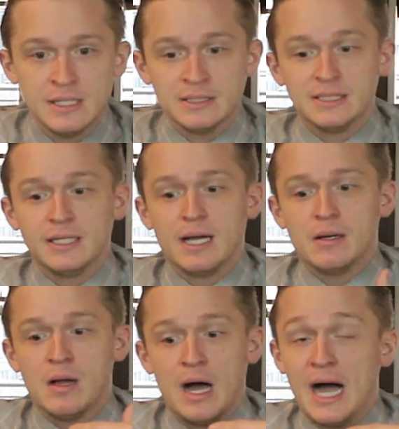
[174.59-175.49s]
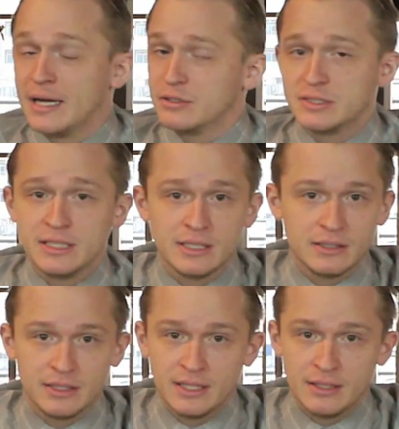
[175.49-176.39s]
See, I understand
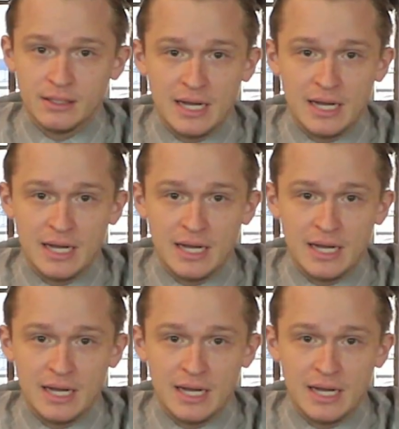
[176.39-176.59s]
that,